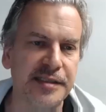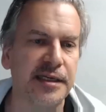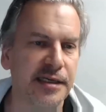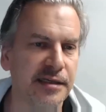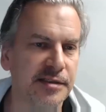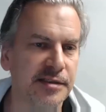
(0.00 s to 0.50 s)
in
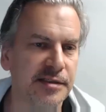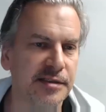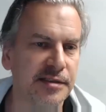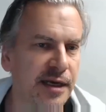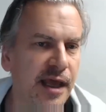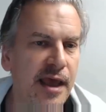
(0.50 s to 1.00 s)
usage.
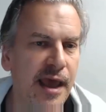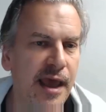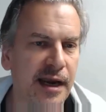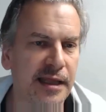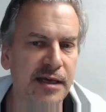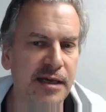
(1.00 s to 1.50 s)
And
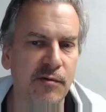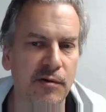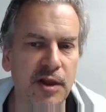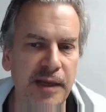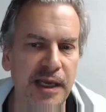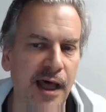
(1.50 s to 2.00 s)
I think
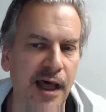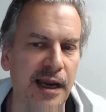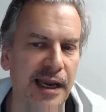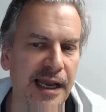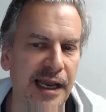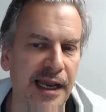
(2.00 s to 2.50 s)
there'll be a lot of
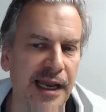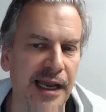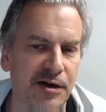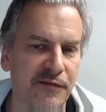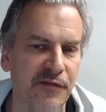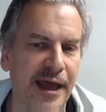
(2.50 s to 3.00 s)
lessons
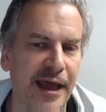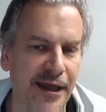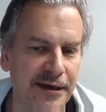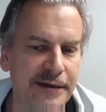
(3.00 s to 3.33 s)
learned from that.